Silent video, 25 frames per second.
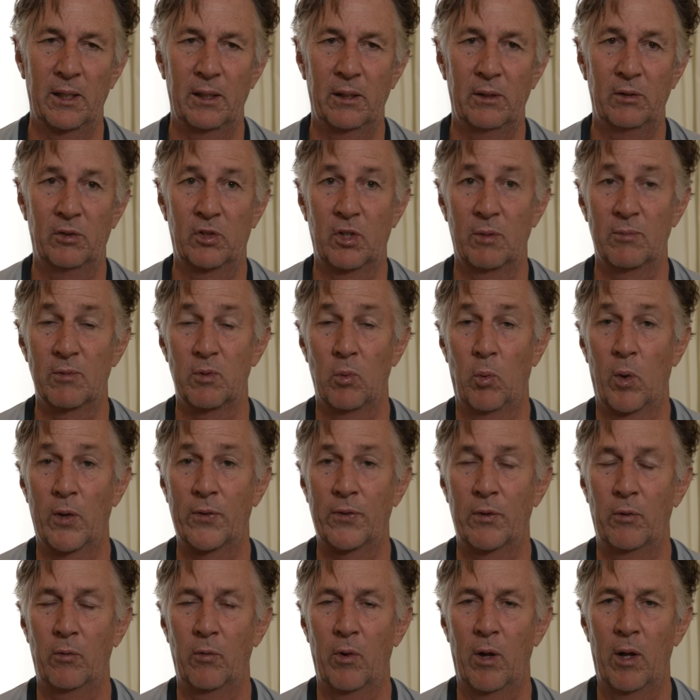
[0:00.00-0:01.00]
in terms of
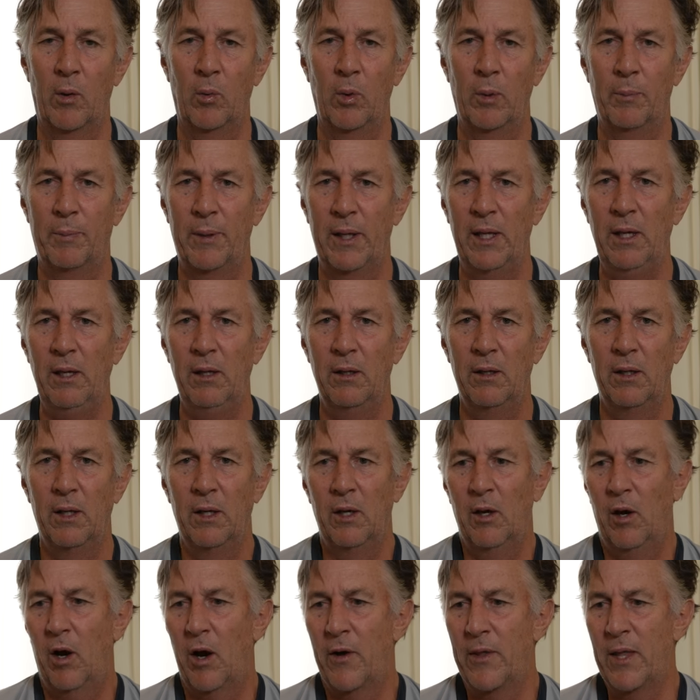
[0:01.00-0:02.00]
what the role will be.
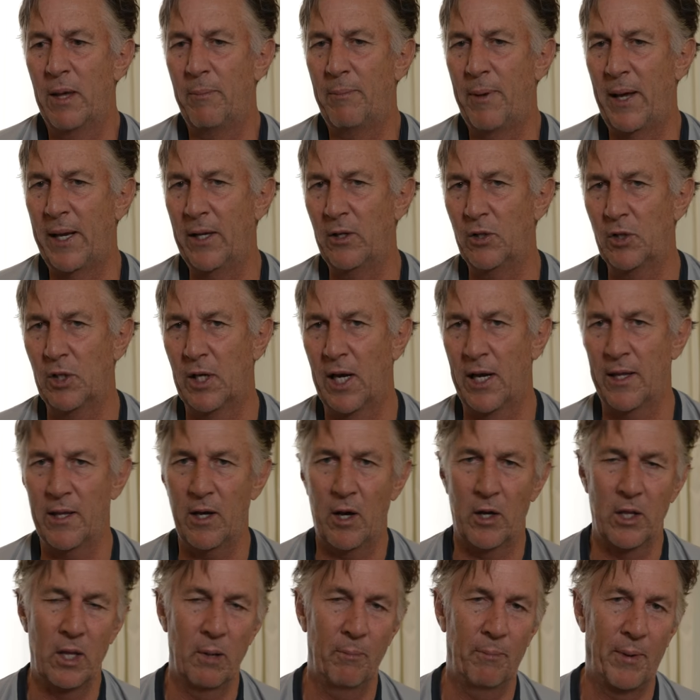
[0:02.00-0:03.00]
Are they batting together?
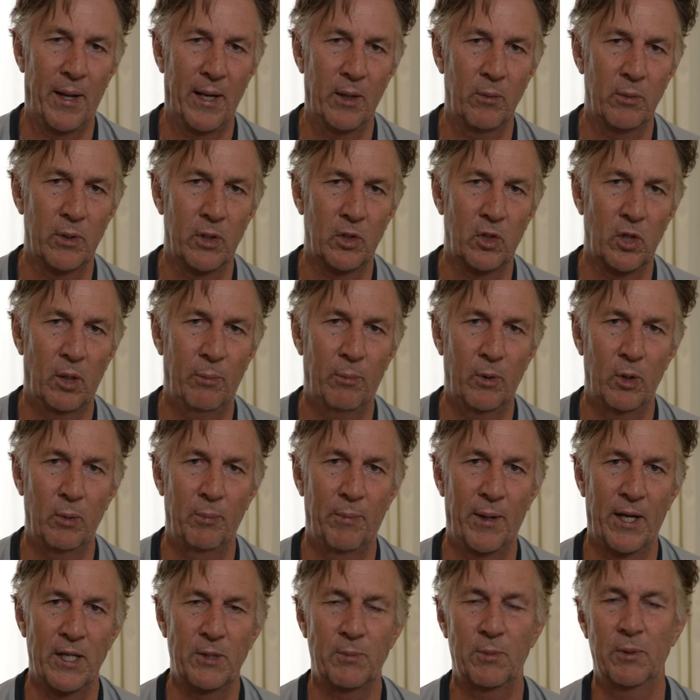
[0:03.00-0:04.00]
Are they batting with the top order
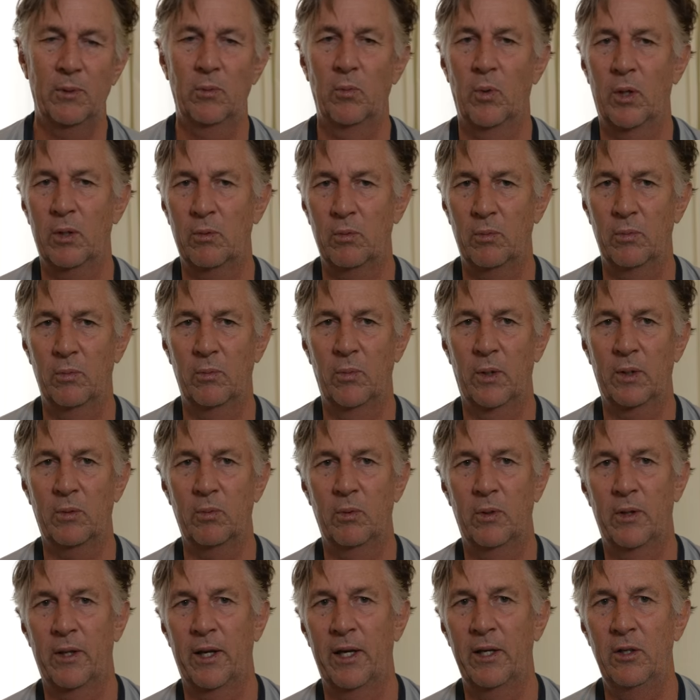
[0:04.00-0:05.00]
batsman? What
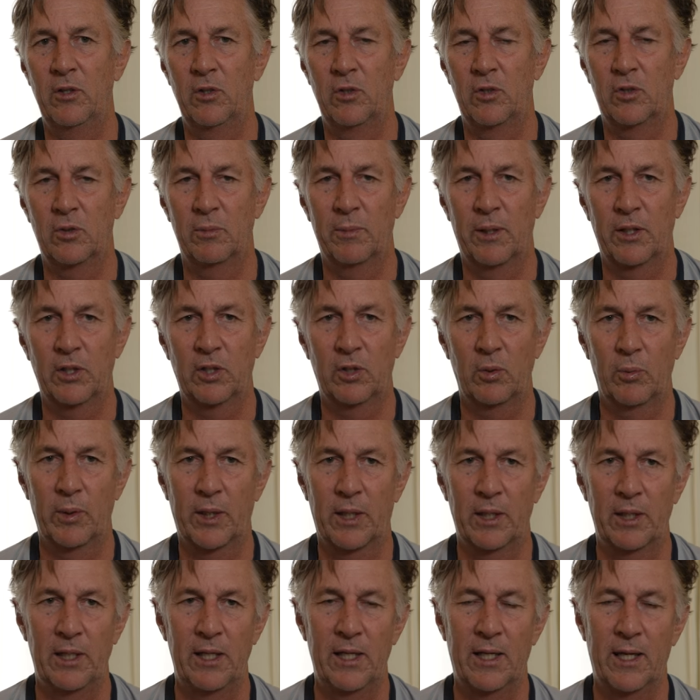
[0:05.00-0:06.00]
will they do to make sure we
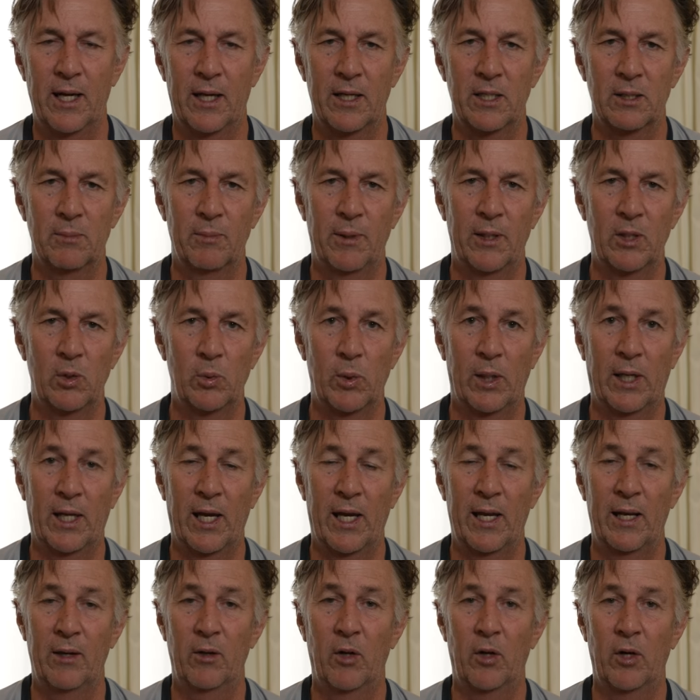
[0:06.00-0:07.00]
can eke out as many as we
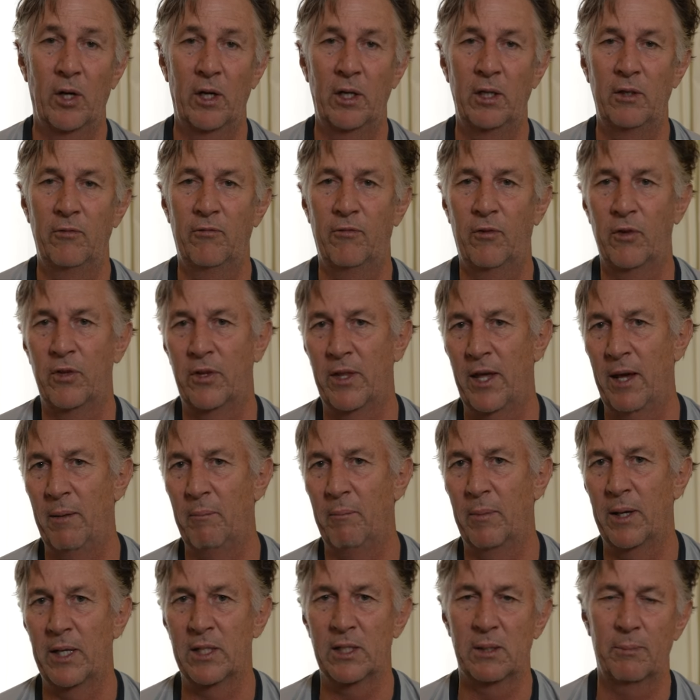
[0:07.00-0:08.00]
can, not only for
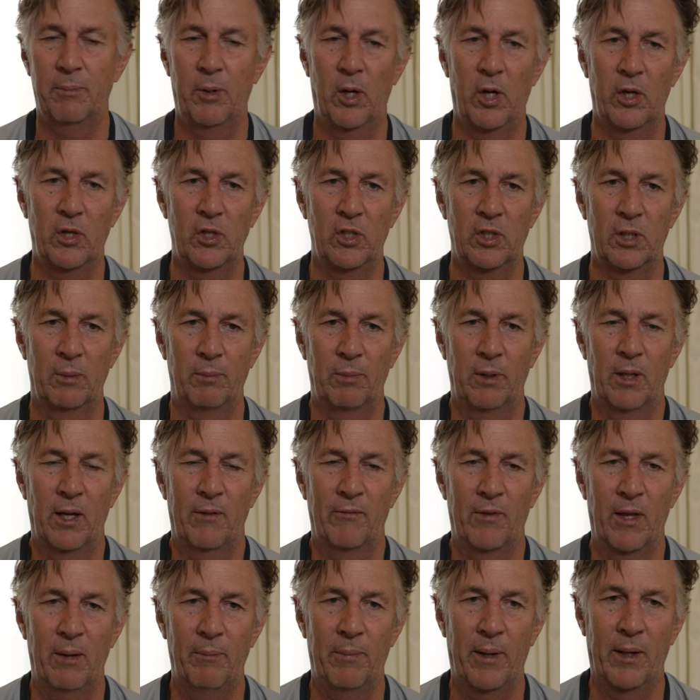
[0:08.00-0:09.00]
them, but as a partnership? You know,
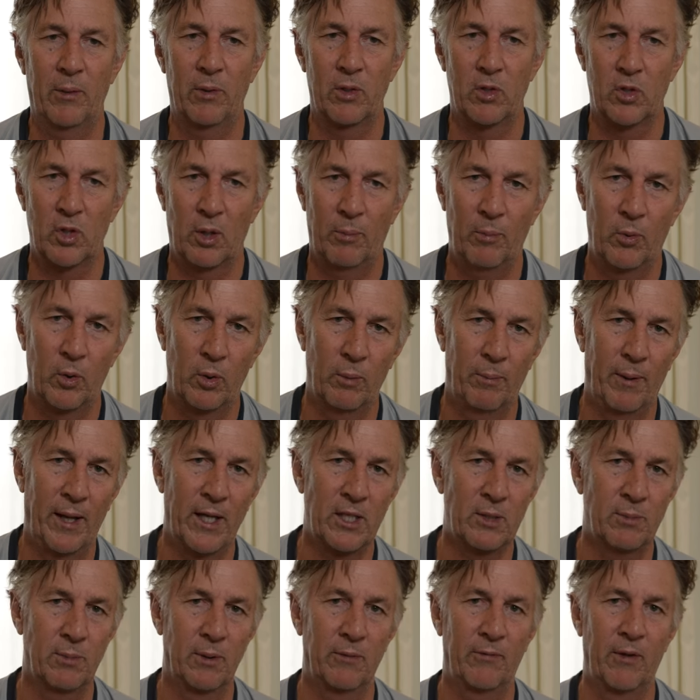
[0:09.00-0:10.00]
if they're batting with the top order
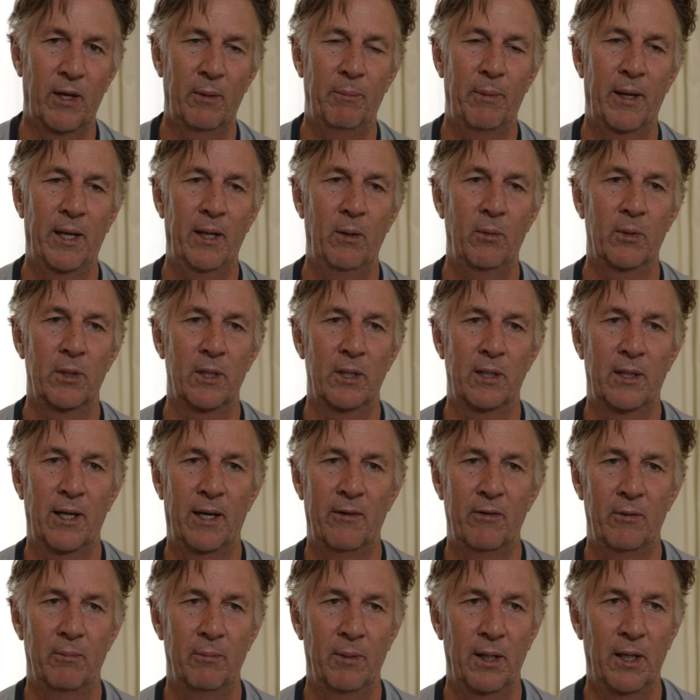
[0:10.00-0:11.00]
batsman, if they're batting with a
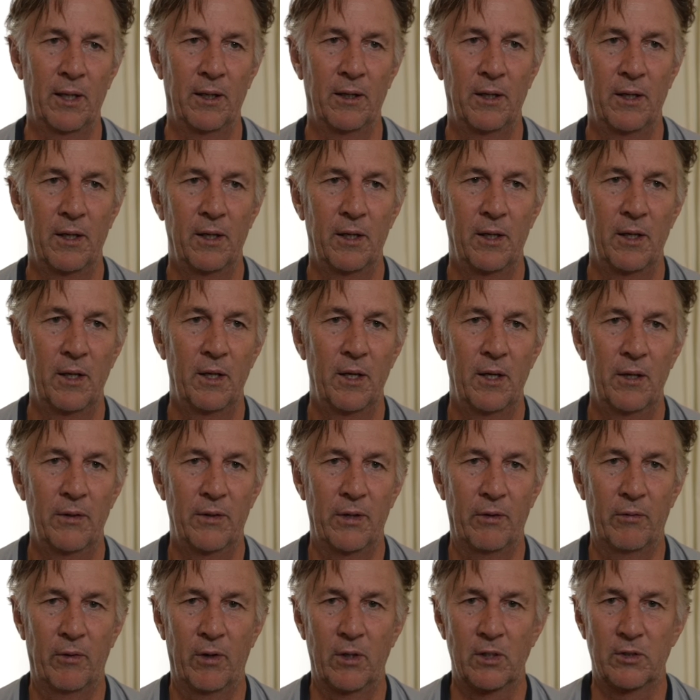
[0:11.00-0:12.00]
David Miller,
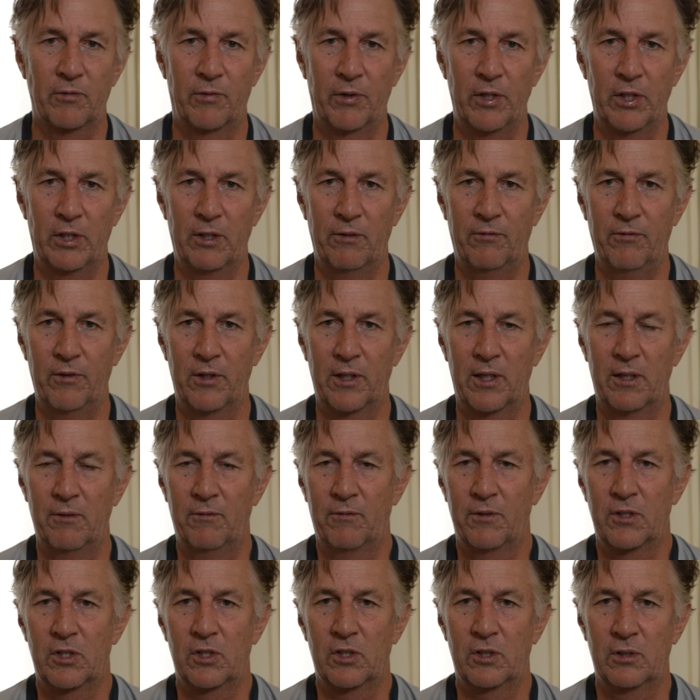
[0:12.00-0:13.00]
their role's very different
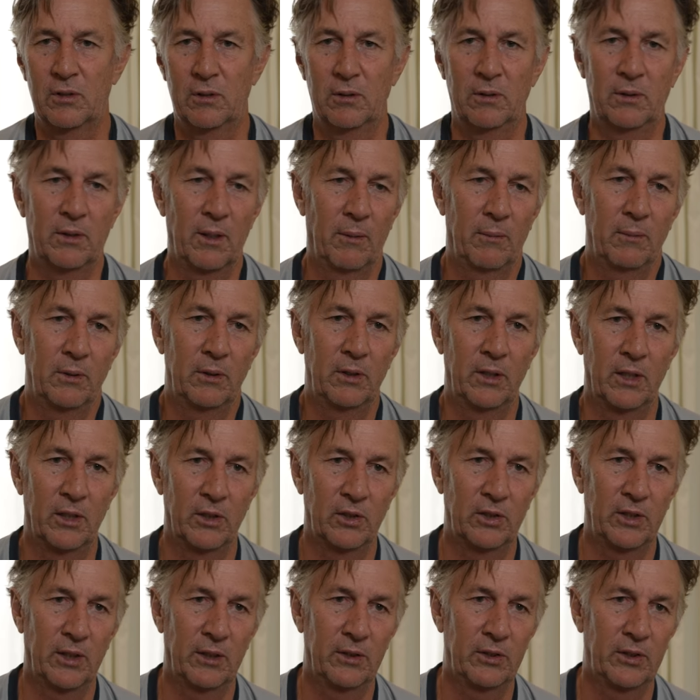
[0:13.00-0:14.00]
if it's, you
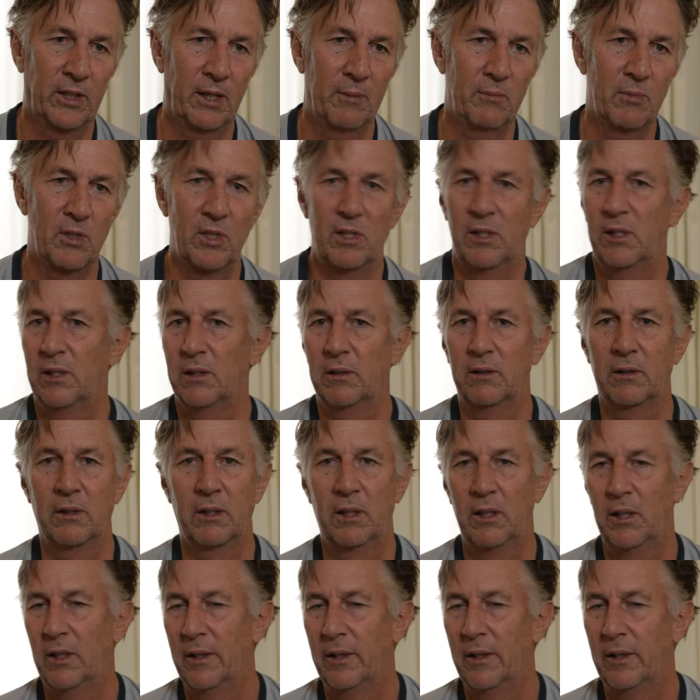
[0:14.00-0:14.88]
know, Shamsi and